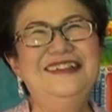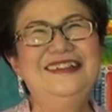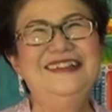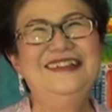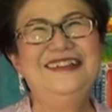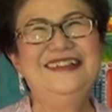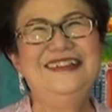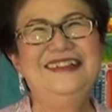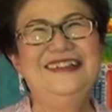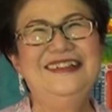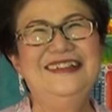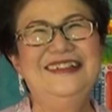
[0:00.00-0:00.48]

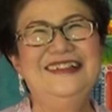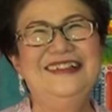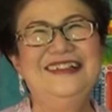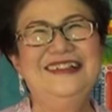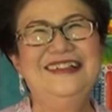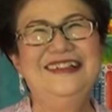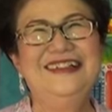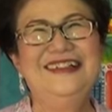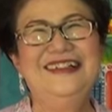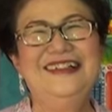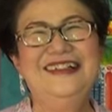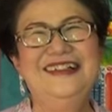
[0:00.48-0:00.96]

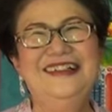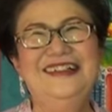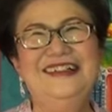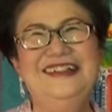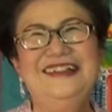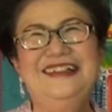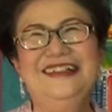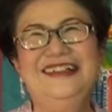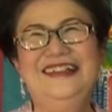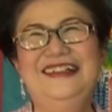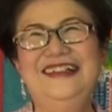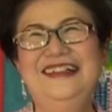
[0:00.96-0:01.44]

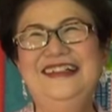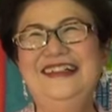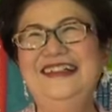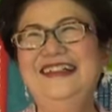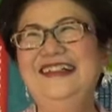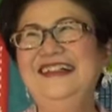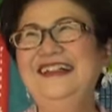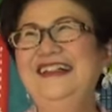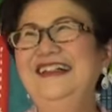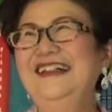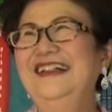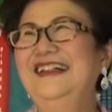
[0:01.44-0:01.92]

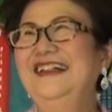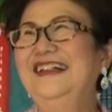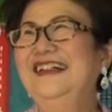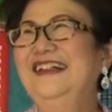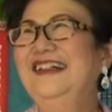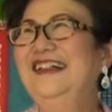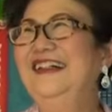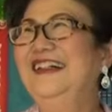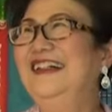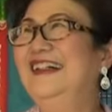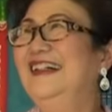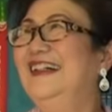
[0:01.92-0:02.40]

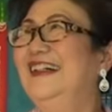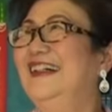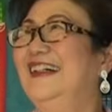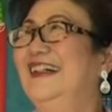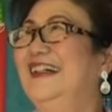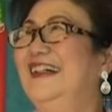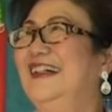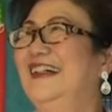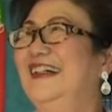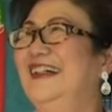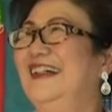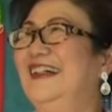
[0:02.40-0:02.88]

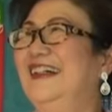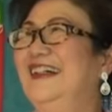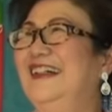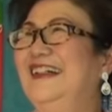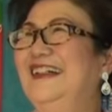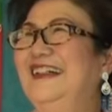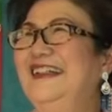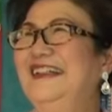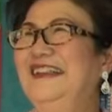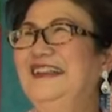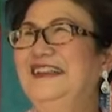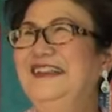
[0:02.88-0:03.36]

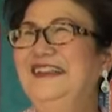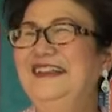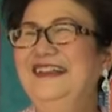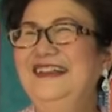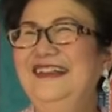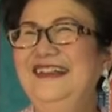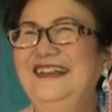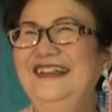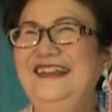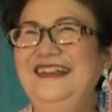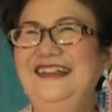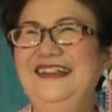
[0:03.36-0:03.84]

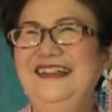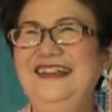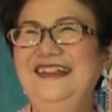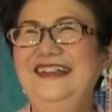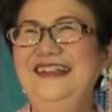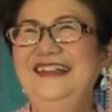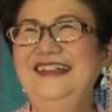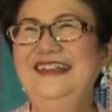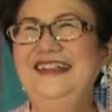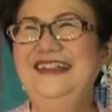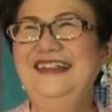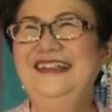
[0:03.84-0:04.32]

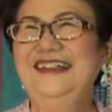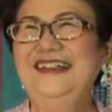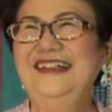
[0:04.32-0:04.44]
This person isn't speaking.